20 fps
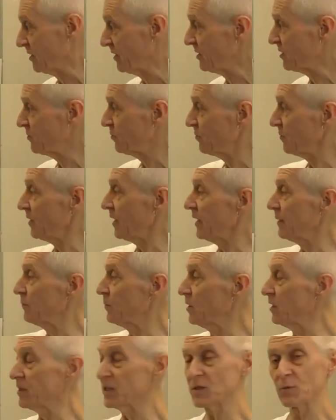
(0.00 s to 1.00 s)
Let's
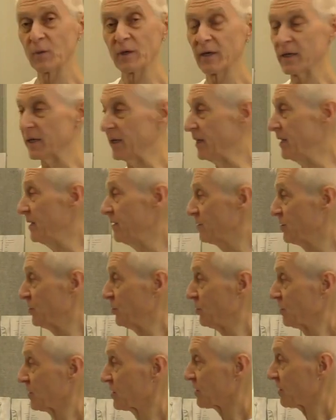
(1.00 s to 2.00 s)
label this one here, as
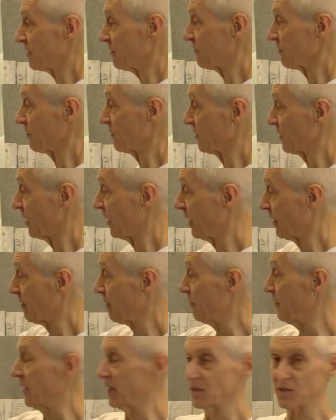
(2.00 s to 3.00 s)
you can see from the
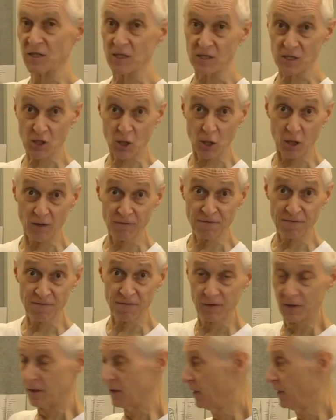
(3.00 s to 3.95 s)
diagram, that says cough.